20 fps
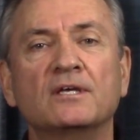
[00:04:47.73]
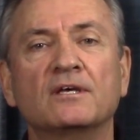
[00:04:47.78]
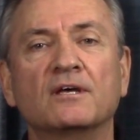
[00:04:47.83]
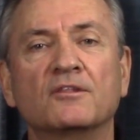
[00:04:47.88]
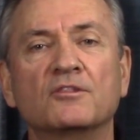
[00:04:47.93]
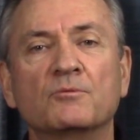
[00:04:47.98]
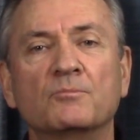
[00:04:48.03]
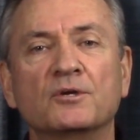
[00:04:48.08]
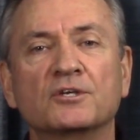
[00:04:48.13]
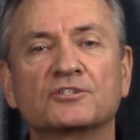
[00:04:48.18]

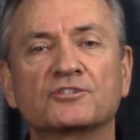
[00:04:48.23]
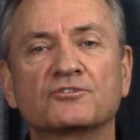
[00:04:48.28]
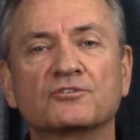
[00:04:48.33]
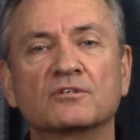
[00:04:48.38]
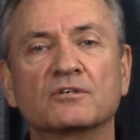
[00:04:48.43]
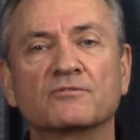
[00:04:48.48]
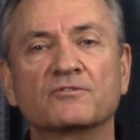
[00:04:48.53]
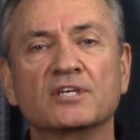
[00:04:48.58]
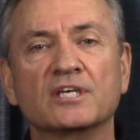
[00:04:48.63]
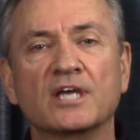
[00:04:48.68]
the ministry
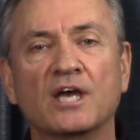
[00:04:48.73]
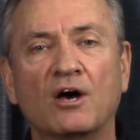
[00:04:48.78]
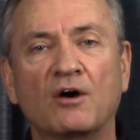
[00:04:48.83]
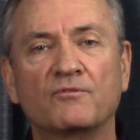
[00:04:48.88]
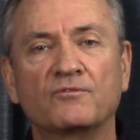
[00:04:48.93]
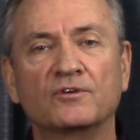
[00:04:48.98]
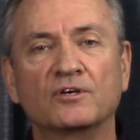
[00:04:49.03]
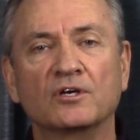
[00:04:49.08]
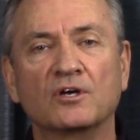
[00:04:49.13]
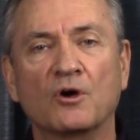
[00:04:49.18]
of the
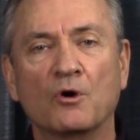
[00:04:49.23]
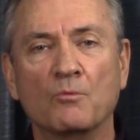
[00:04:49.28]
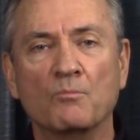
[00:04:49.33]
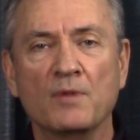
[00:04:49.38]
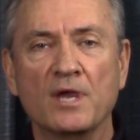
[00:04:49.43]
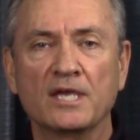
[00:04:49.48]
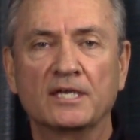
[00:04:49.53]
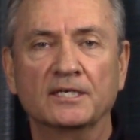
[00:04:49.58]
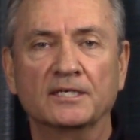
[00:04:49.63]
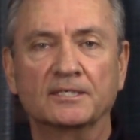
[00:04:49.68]
Alpha
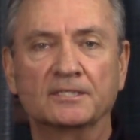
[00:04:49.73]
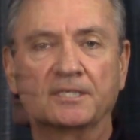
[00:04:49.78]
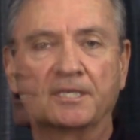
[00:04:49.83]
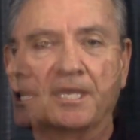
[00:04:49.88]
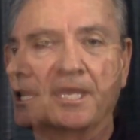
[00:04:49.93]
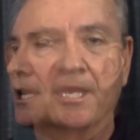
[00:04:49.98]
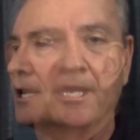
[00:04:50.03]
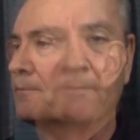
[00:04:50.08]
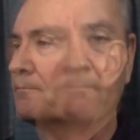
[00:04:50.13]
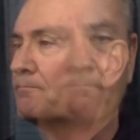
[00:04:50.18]
Omega
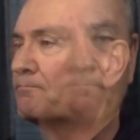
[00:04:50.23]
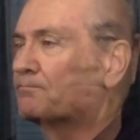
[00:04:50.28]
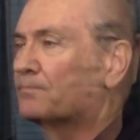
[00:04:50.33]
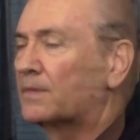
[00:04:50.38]
Camp.